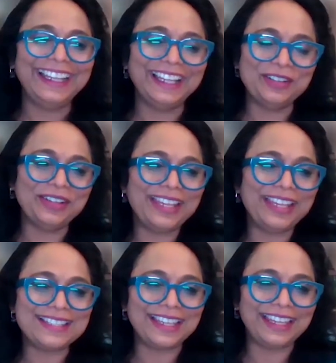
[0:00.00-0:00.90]
Yeah, no,
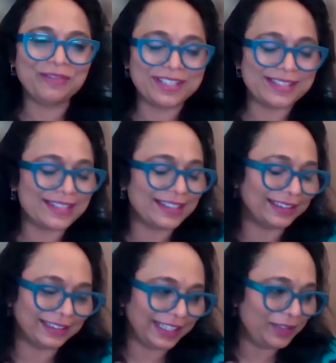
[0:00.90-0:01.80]
he
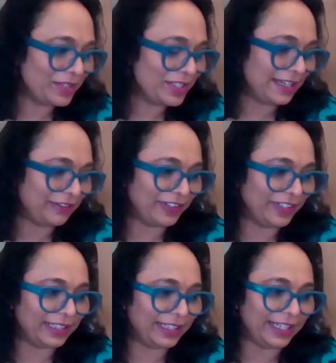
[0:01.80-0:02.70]
was
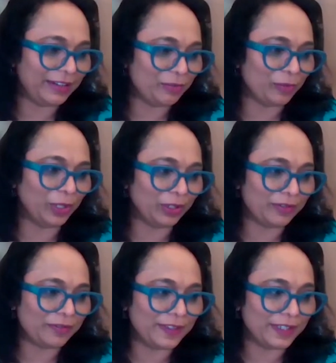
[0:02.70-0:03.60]
definitely one
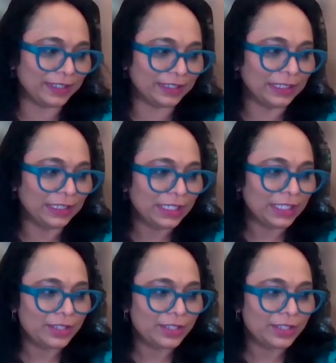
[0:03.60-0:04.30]
of the